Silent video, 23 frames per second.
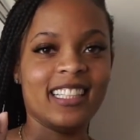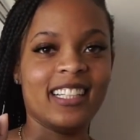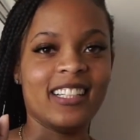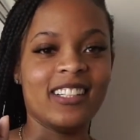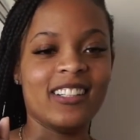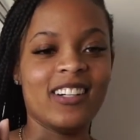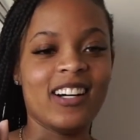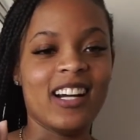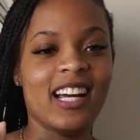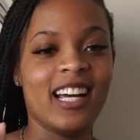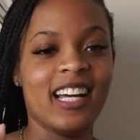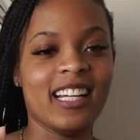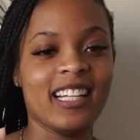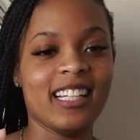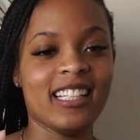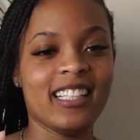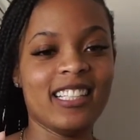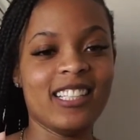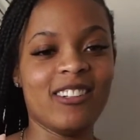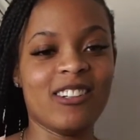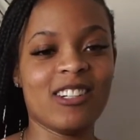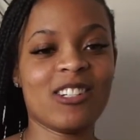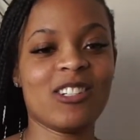All right,
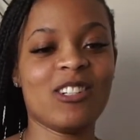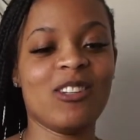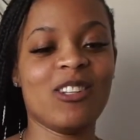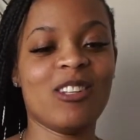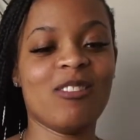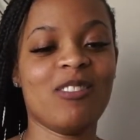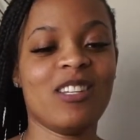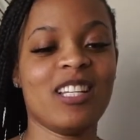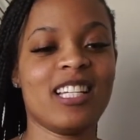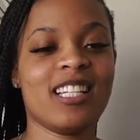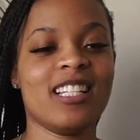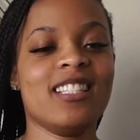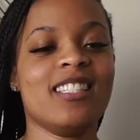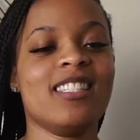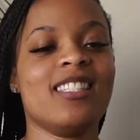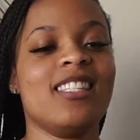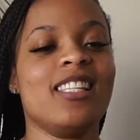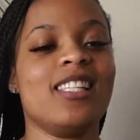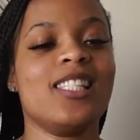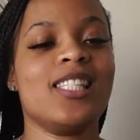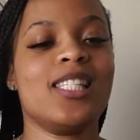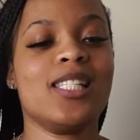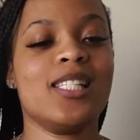you want to show them the
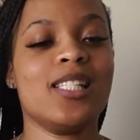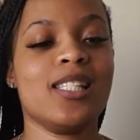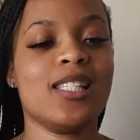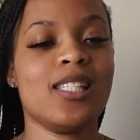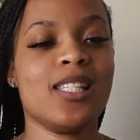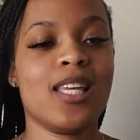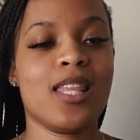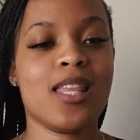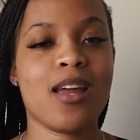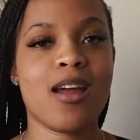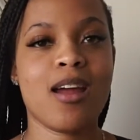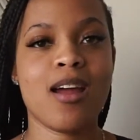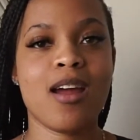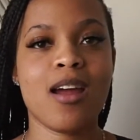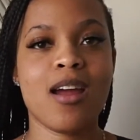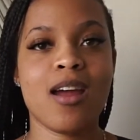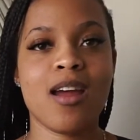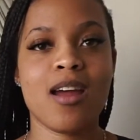consistency there?